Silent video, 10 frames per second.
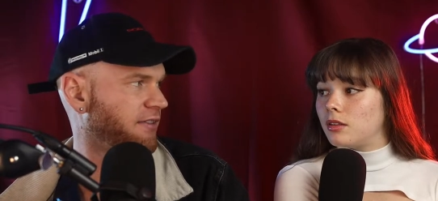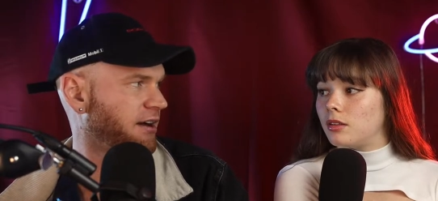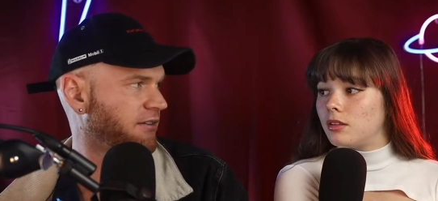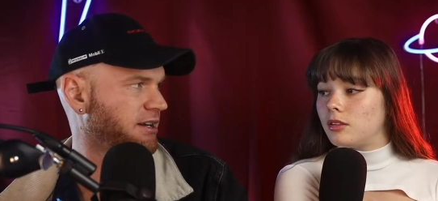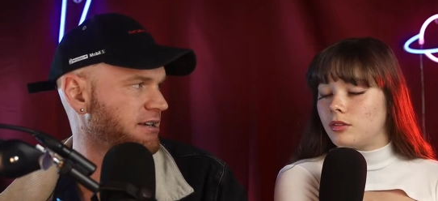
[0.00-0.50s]

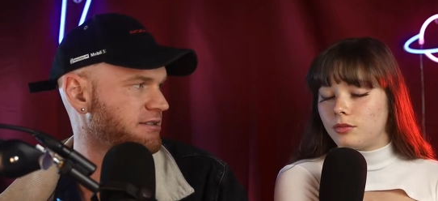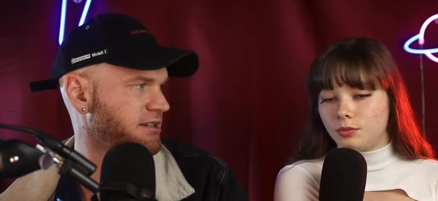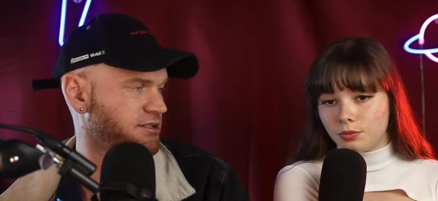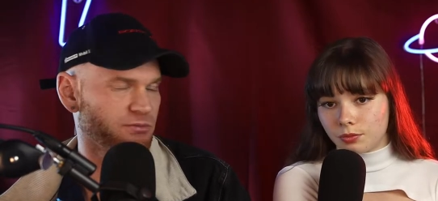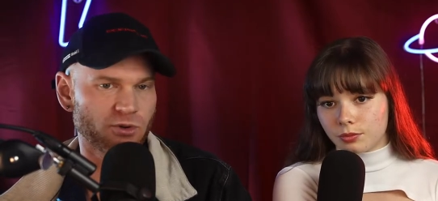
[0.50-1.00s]
Speaker 1: that
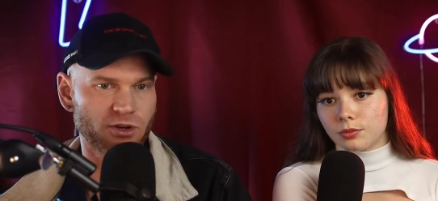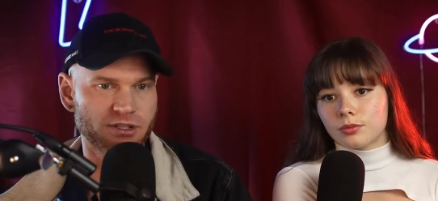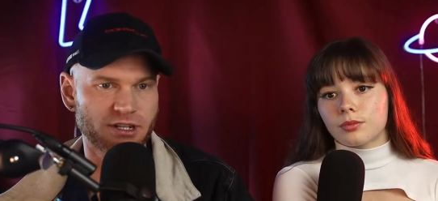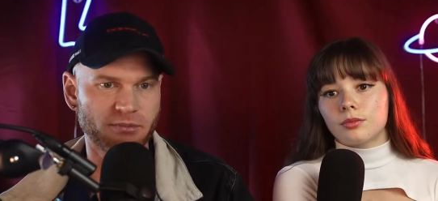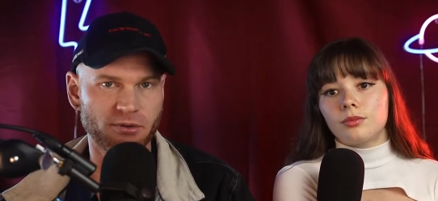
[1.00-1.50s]
realization. We'll go
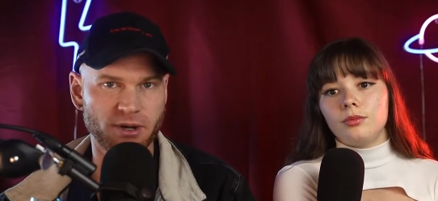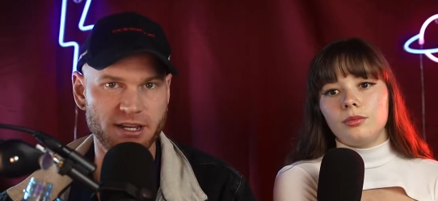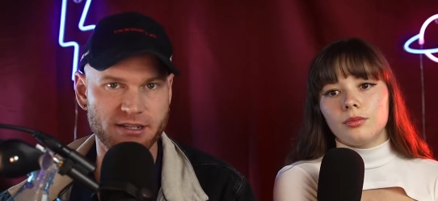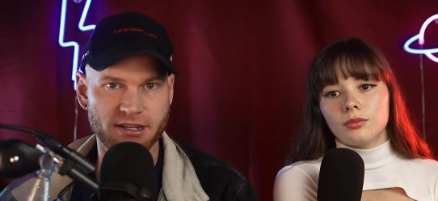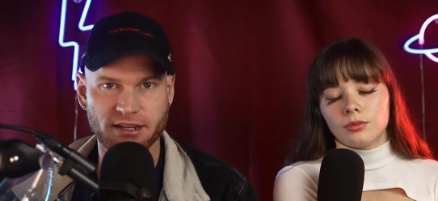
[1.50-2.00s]
separate
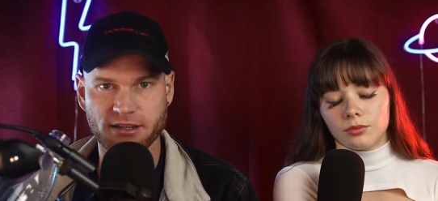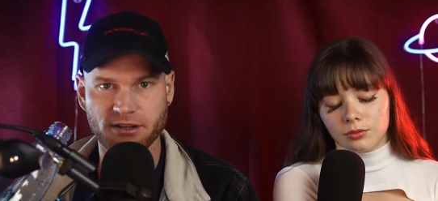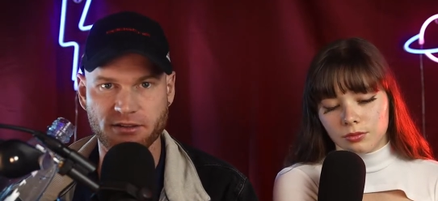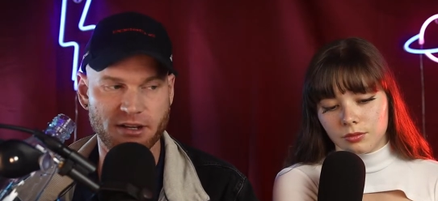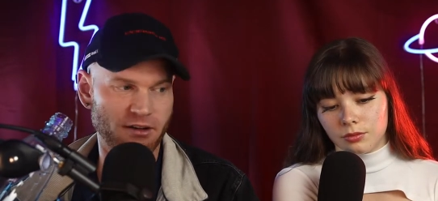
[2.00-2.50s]
ways. Like you
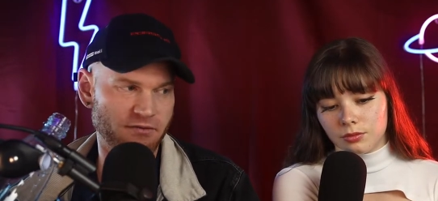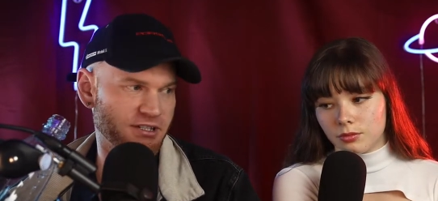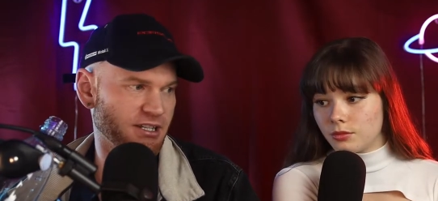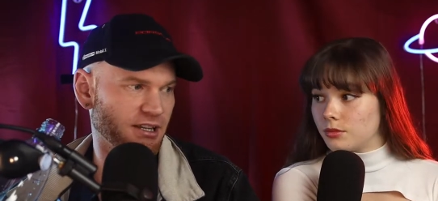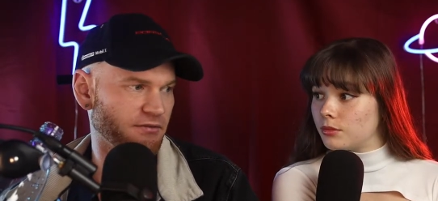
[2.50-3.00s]
know, I
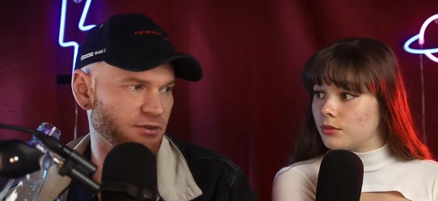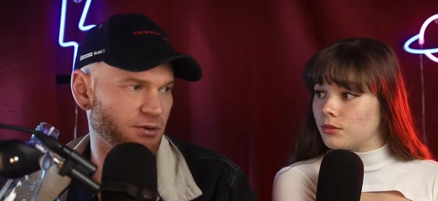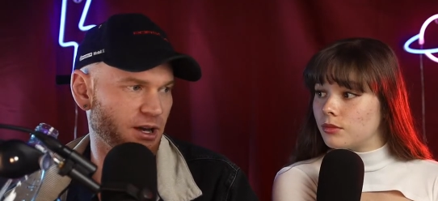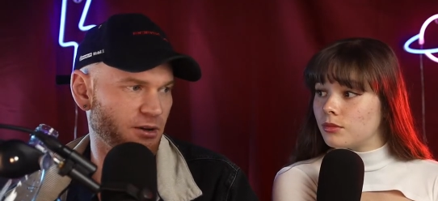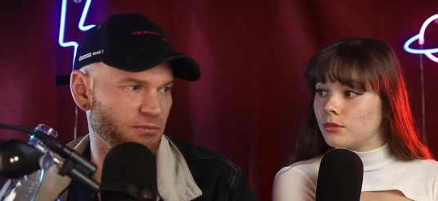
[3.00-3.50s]
obviously love
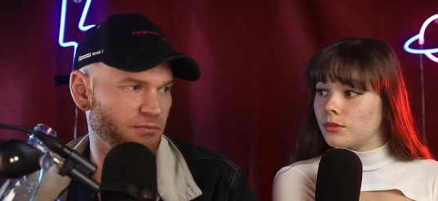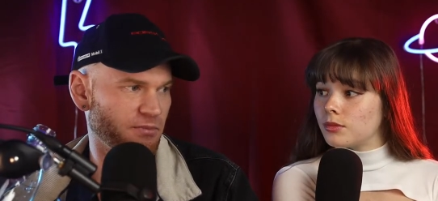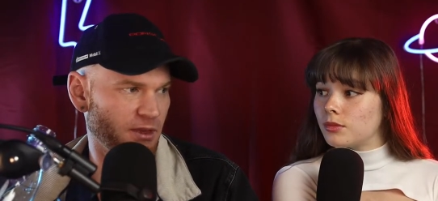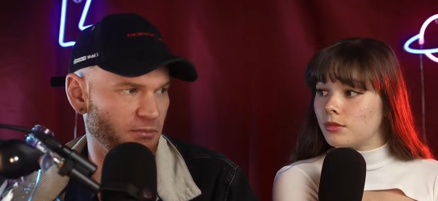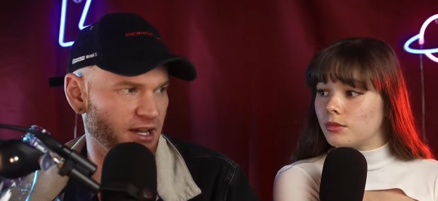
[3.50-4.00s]
you. I hope
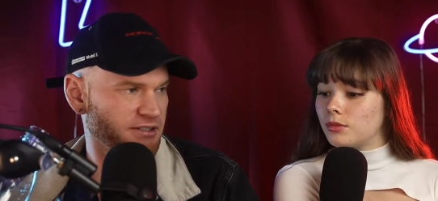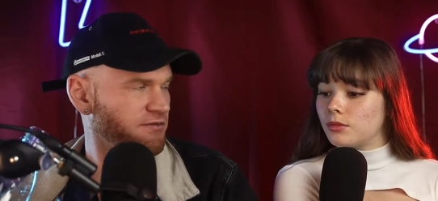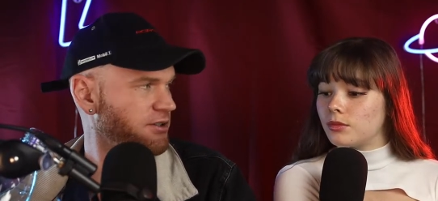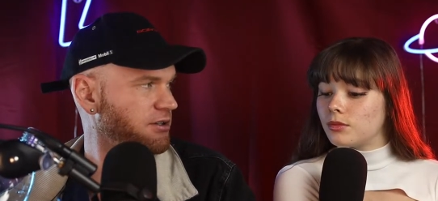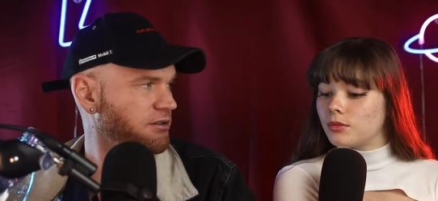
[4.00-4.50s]
the best
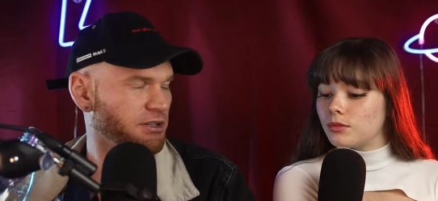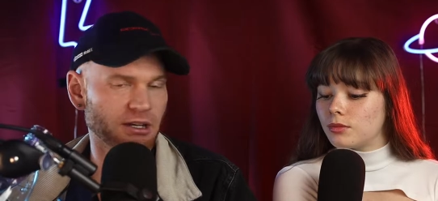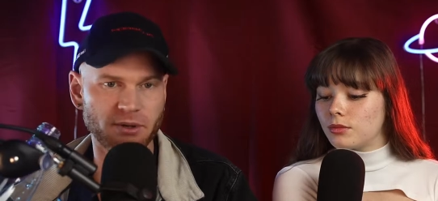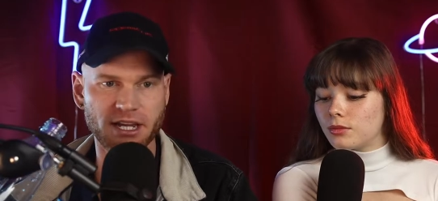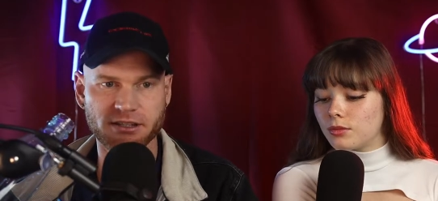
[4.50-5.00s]
for you. Yeah,
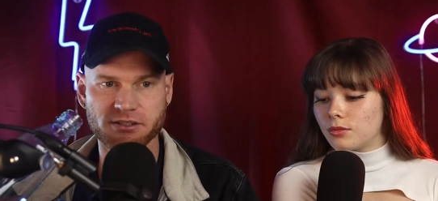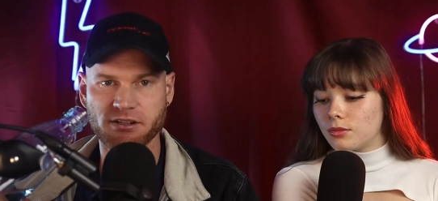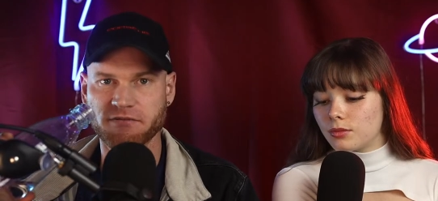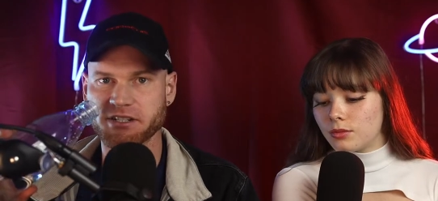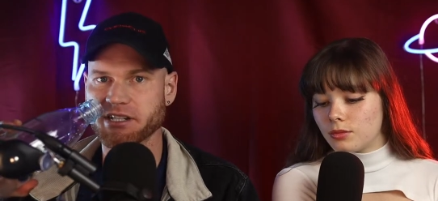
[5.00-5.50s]
we had those
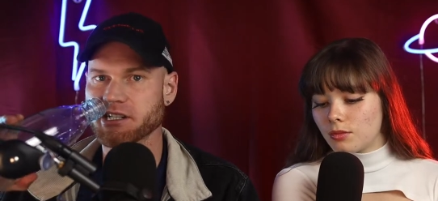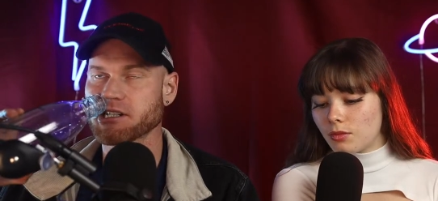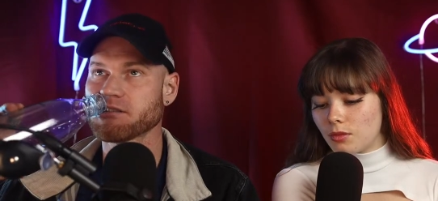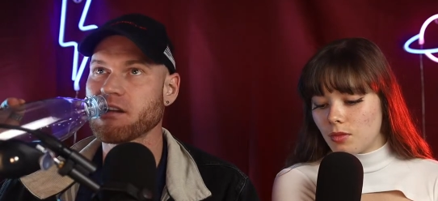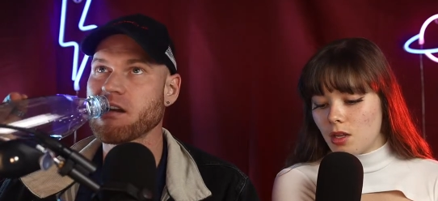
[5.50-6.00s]

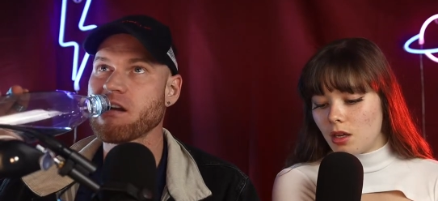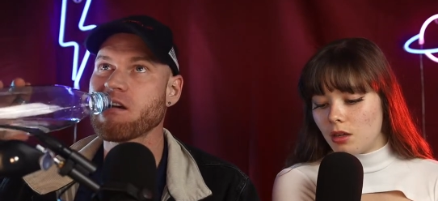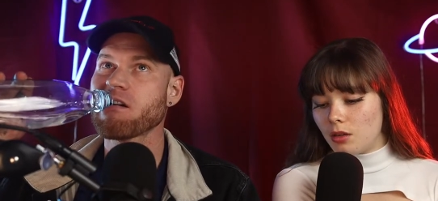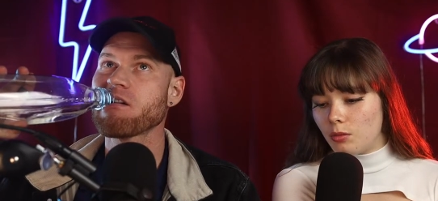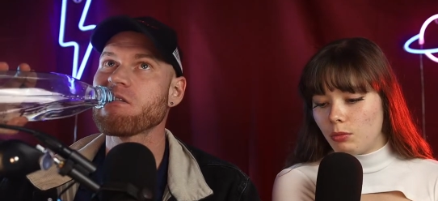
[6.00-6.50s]
conversations.
Speaker 2: Yeah,
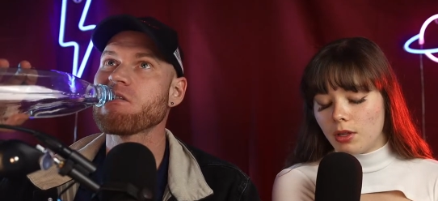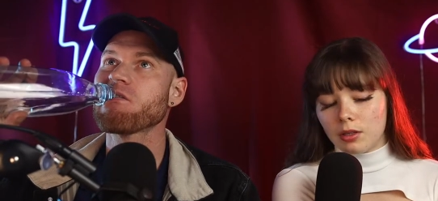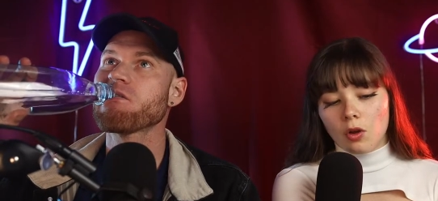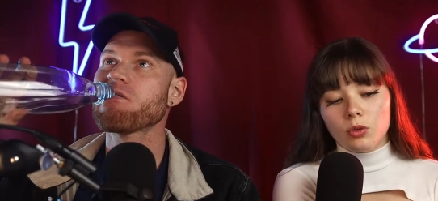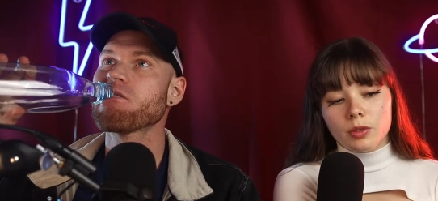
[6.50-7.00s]
but
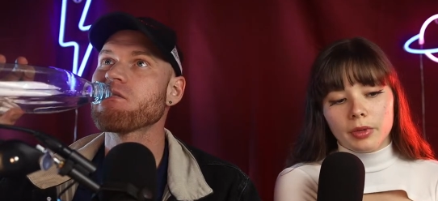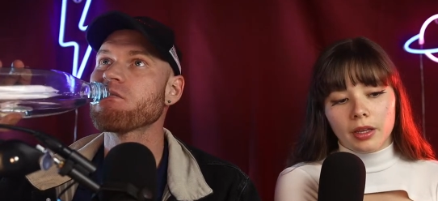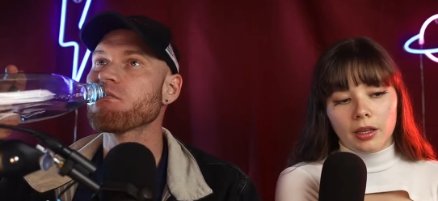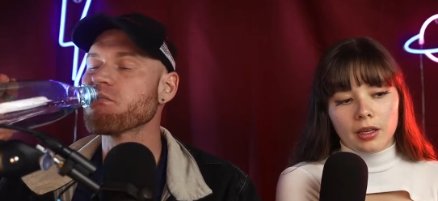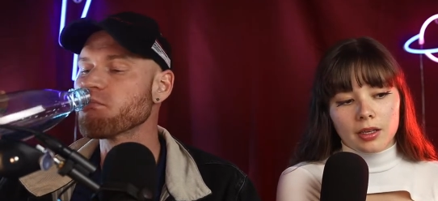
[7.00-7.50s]

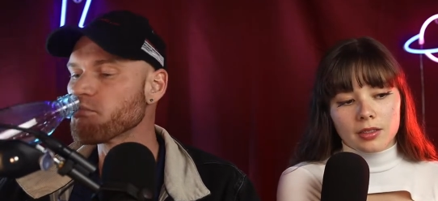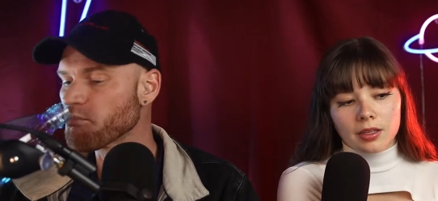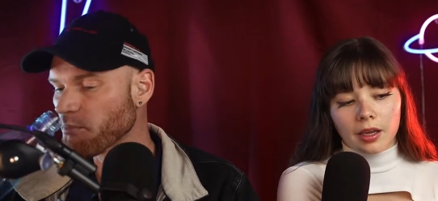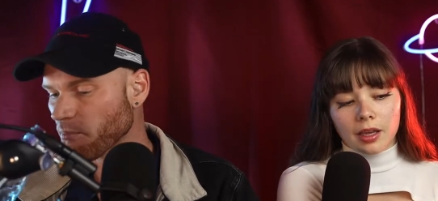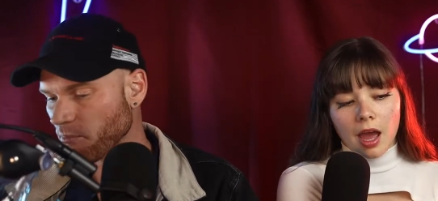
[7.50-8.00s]
ultimately, yes,
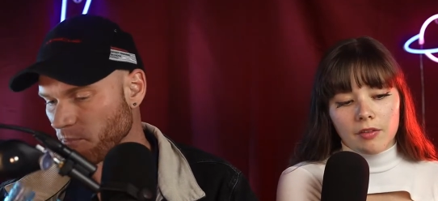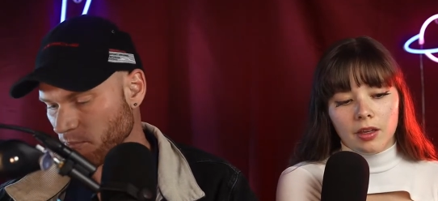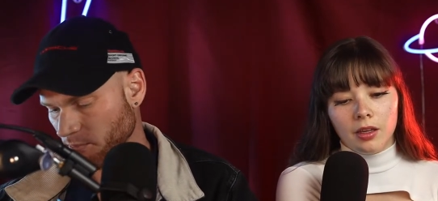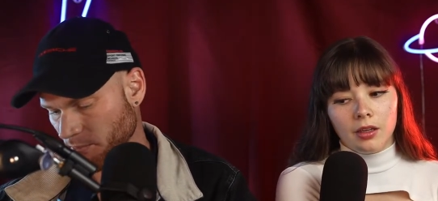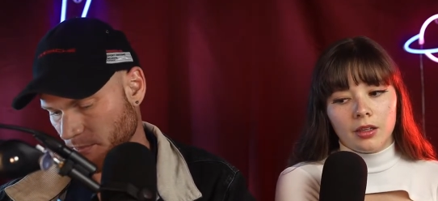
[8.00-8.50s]
like hmm.
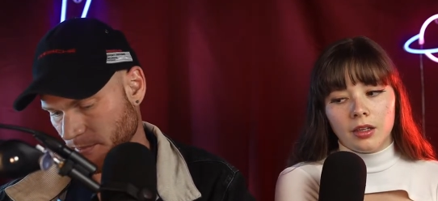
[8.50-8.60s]
having